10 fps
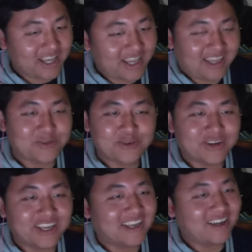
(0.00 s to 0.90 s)
Dude, I
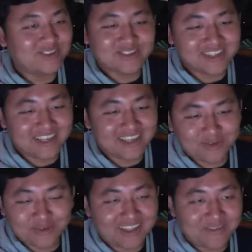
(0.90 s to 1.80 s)
hate Google Hangouts.
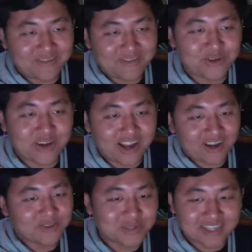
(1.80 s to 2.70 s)
Like you can never
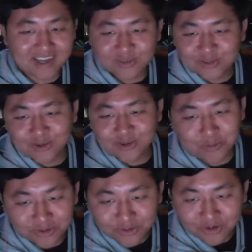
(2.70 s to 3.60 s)
figure out what the hell is
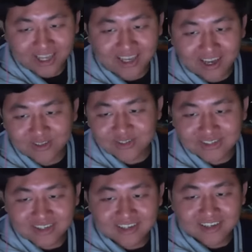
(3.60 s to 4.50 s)
going on with Google
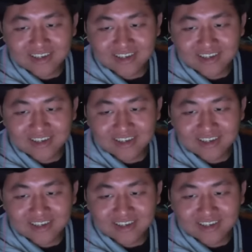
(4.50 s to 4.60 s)
Hangouts.